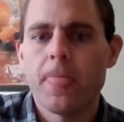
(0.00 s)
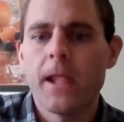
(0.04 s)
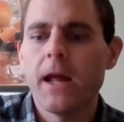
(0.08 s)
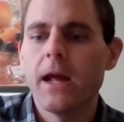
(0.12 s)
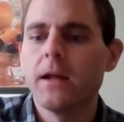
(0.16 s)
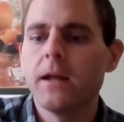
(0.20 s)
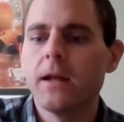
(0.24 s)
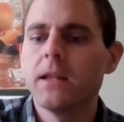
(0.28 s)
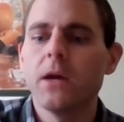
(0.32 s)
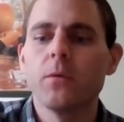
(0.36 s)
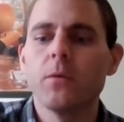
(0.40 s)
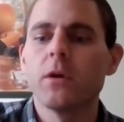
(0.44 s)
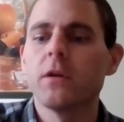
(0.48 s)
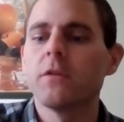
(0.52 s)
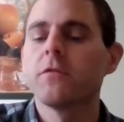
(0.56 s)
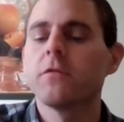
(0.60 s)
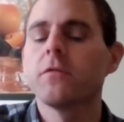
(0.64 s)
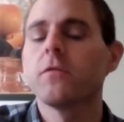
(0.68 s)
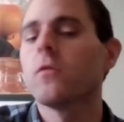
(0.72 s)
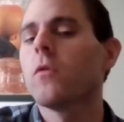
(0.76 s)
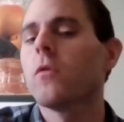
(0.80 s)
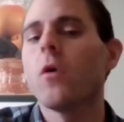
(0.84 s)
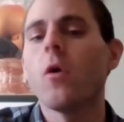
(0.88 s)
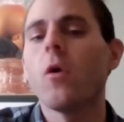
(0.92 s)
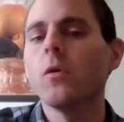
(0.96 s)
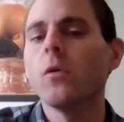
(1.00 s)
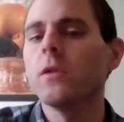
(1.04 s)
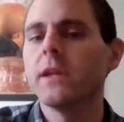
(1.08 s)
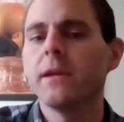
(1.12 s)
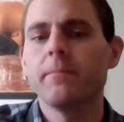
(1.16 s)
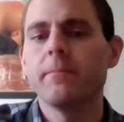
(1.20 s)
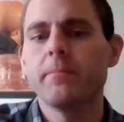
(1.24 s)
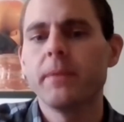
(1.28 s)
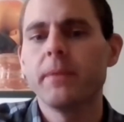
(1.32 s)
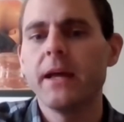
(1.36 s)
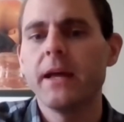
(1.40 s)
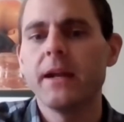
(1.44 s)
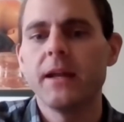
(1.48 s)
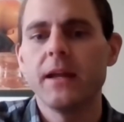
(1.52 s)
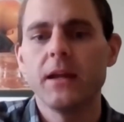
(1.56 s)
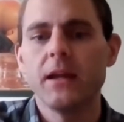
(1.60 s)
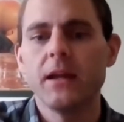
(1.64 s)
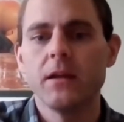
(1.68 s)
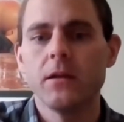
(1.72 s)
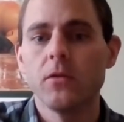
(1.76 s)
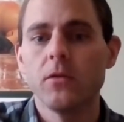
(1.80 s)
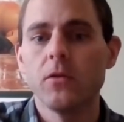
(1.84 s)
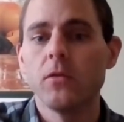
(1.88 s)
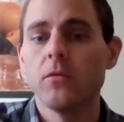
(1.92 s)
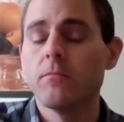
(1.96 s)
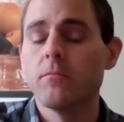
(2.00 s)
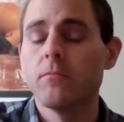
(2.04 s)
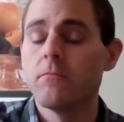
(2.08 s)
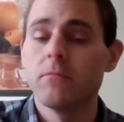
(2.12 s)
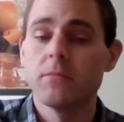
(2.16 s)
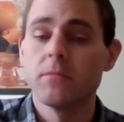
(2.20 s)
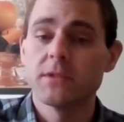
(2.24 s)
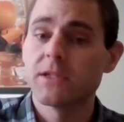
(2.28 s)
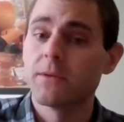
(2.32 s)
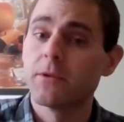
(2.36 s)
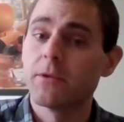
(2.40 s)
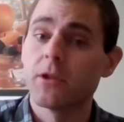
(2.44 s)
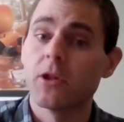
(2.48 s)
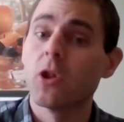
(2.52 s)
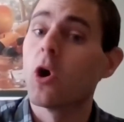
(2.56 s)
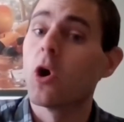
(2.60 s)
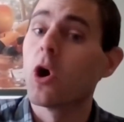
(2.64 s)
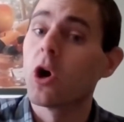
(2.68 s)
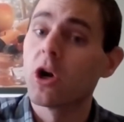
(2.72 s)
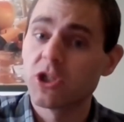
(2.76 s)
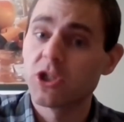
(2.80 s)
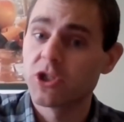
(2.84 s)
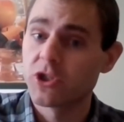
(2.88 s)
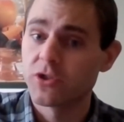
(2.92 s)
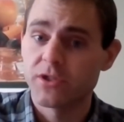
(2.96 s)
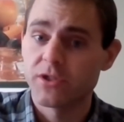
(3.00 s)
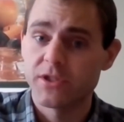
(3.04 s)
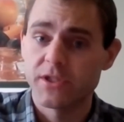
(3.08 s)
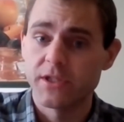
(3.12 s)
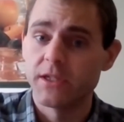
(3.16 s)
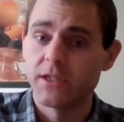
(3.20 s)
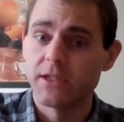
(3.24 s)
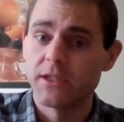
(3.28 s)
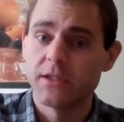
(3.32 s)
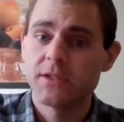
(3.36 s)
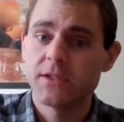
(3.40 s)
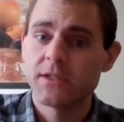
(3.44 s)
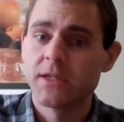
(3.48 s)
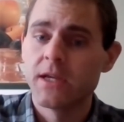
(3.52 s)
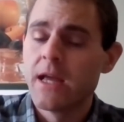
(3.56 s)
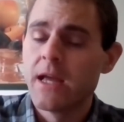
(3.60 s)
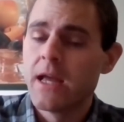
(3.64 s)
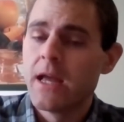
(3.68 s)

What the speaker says: And they would have only been in some of the larger cities.